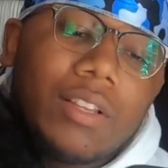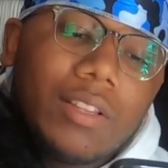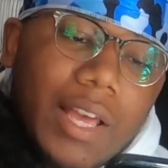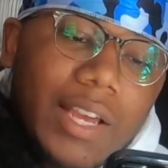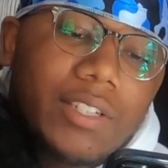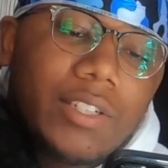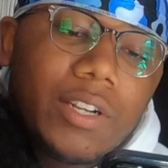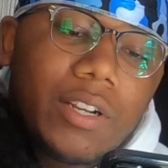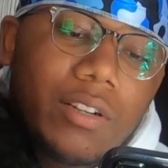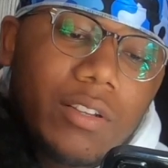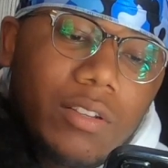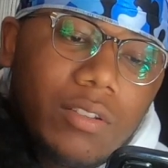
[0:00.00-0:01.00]
Last
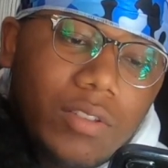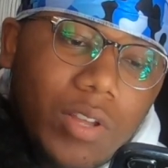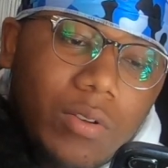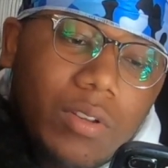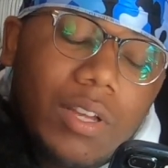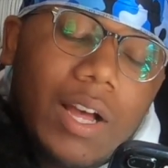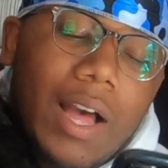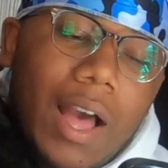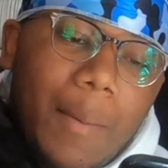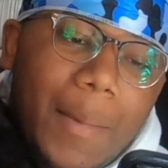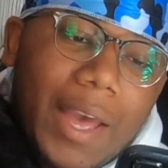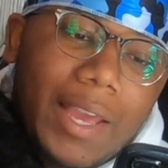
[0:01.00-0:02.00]
year, oh
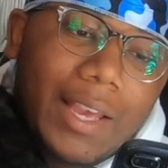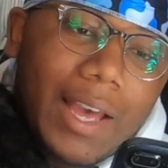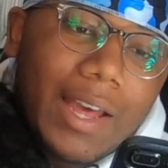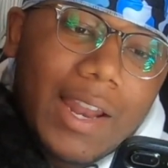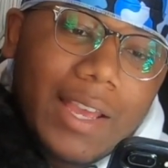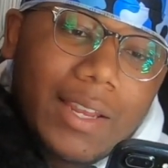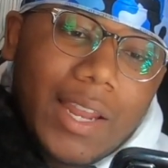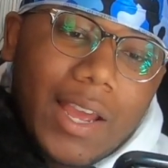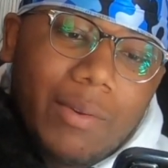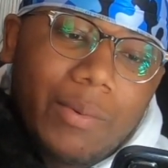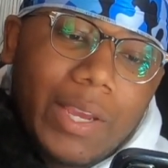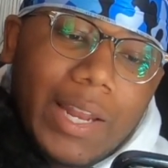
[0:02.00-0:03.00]
my God, I
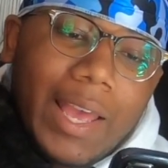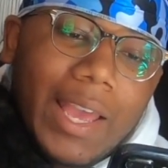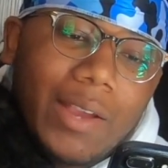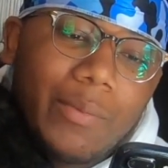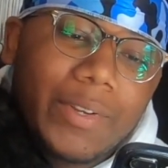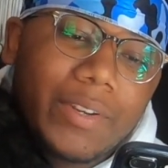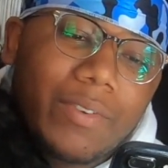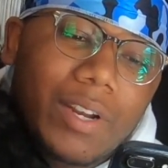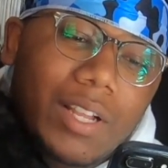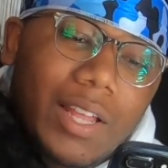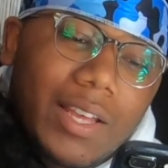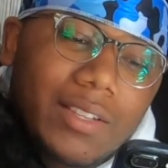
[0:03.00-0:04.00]
cannot read. I hate reading in front
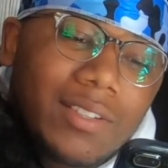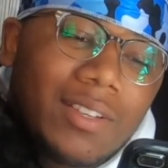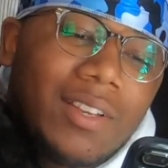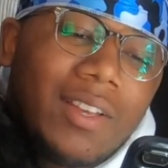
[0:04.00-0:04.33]
of class.